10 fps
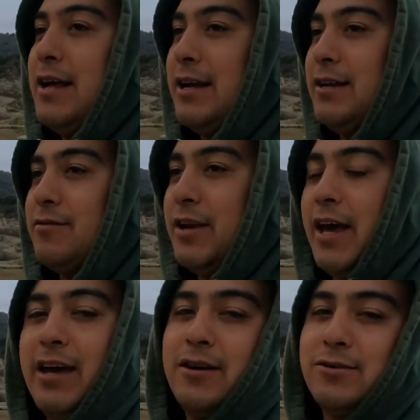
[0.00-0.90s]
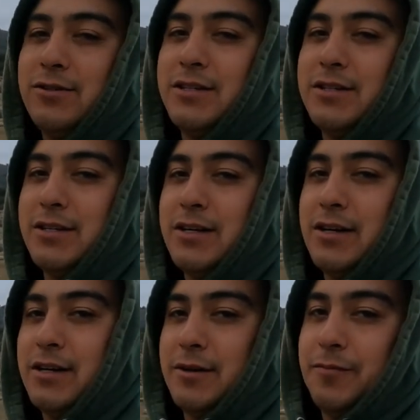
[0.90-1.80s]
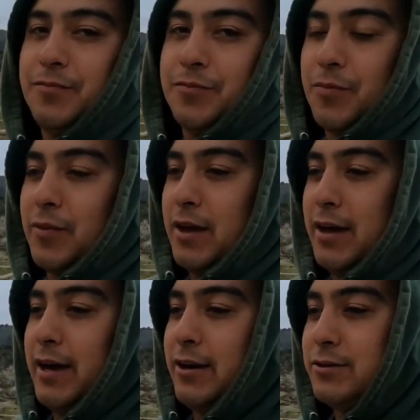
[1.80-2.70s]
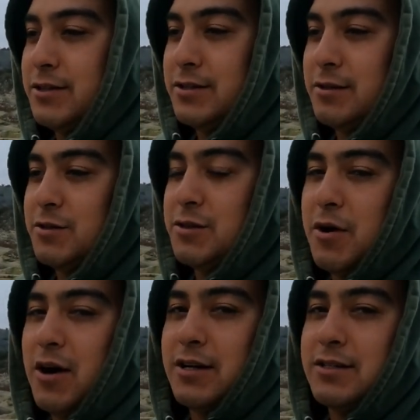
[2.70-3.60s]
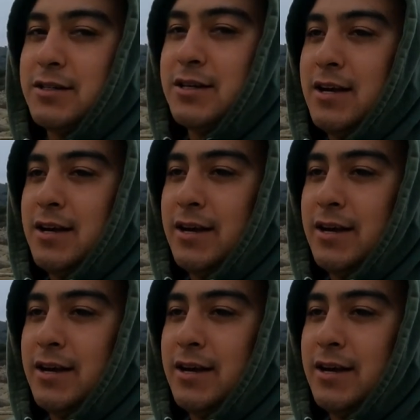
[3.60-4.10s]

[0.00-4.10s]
It even hailed and um, it hailed in some spots.